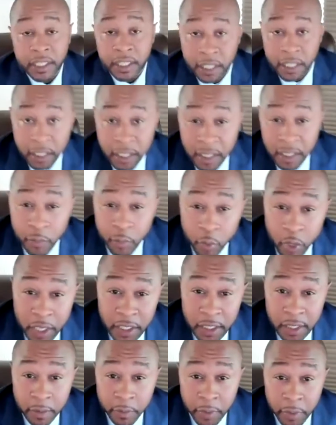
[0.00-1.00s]
system
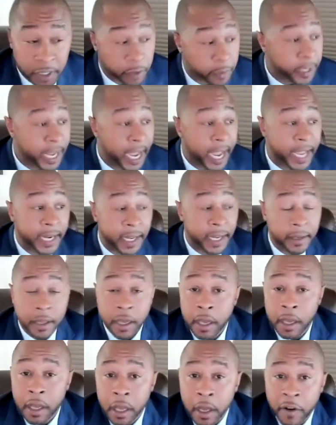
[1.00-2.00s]
was created,
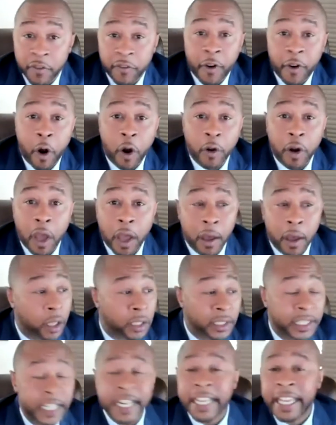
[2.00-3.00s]

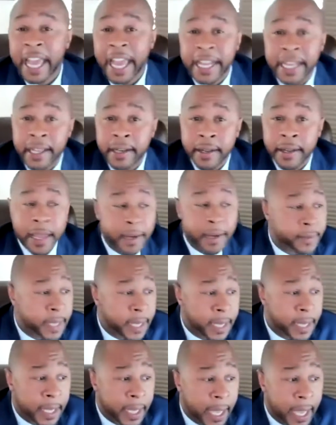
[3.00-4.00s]
litigated,
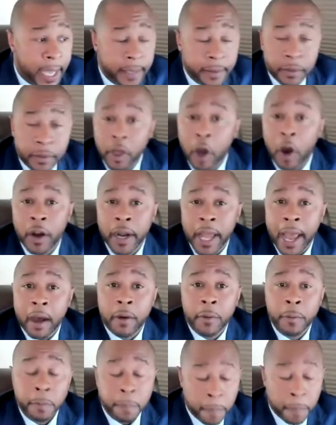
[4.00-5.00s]
and thought
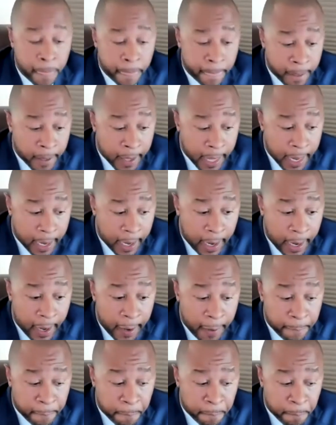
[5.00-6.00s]
out,
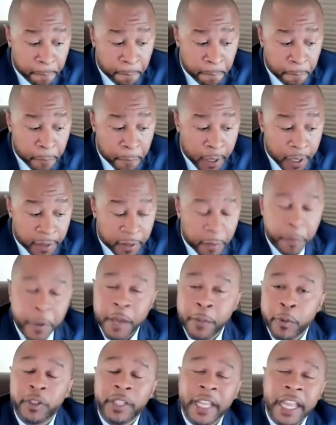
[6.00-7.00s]
the
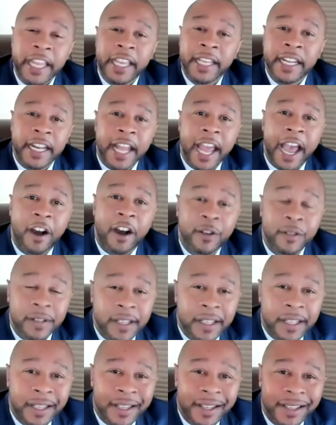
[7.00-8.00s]
people thinking it out
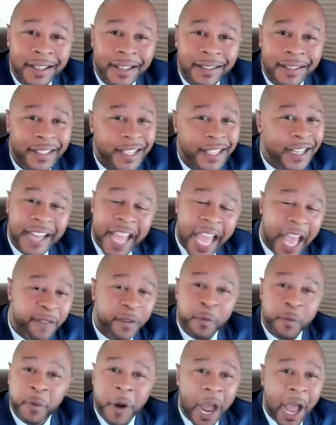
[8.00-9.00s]
didn't have a
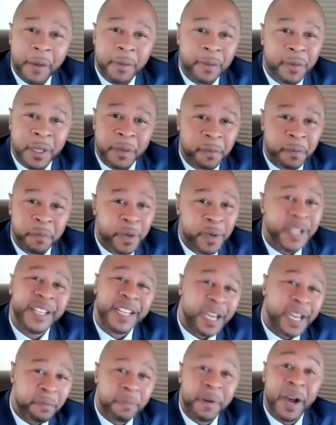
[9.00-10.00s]
problem putting
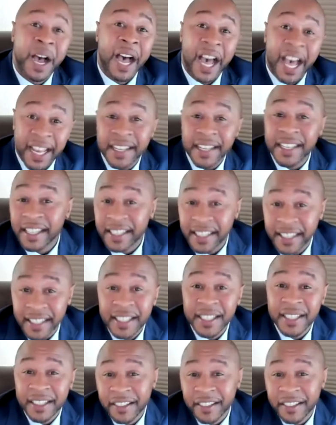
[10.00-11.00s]
up bond,
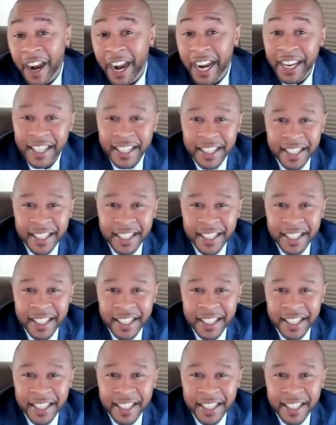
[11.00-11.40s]
right?